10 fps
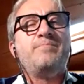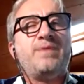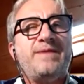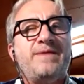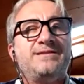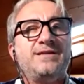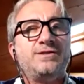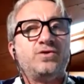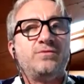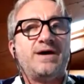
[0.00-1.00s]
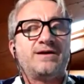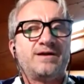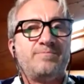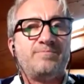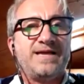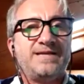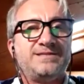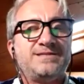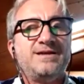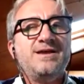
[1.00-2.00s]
implementing into the marketplace.